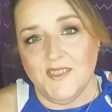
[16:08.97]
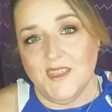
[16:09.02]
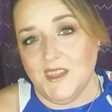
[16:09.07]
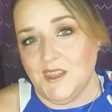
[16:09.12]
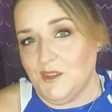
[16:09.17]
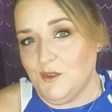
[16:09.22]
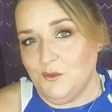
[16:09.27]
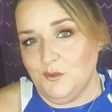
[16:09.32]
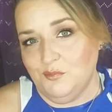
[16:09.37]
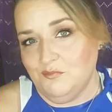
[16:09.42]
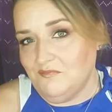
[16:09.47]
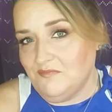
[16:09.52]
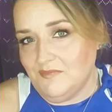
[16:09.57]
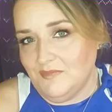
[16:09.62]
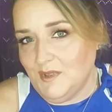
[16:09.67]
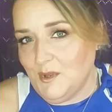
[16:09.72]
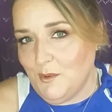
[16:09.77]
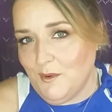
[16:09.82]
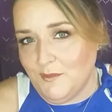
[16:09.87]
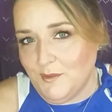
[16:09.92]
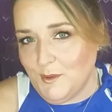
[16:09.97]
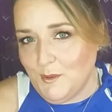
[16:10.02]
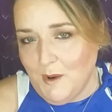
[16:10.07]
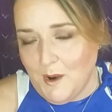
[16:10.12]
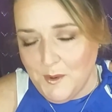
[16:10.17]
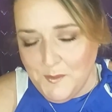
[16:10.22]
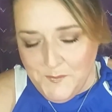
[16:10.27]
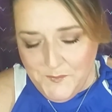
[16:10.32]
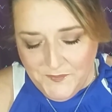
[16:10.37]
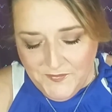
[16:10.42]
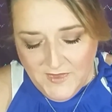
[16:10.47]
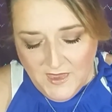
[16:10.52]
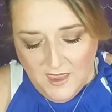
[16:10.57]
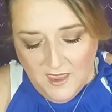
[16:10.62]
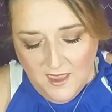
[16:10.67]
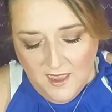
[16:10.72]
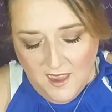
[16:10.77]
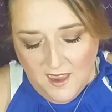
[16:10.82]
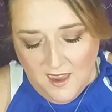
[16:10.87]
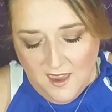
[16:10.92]
thank you, whoever you are.
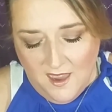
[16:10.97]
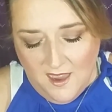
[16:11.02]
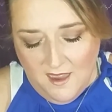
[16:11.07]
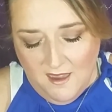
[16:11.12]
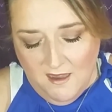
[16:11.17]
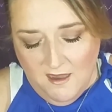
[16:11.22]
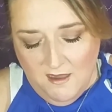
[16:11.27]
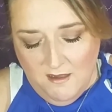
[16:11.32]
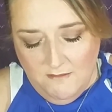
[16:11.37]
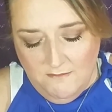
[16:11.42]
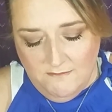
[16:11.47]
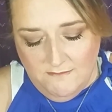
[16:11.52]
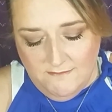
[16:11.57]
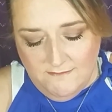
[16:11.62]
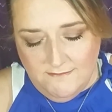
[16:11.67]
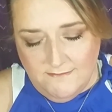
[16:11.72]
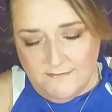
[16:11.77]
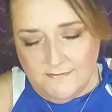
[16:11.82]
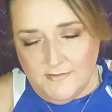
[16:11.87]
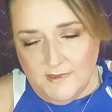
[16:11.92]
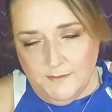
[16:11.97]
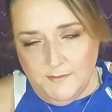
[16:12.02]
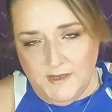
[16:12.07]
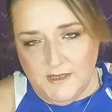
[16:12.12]
It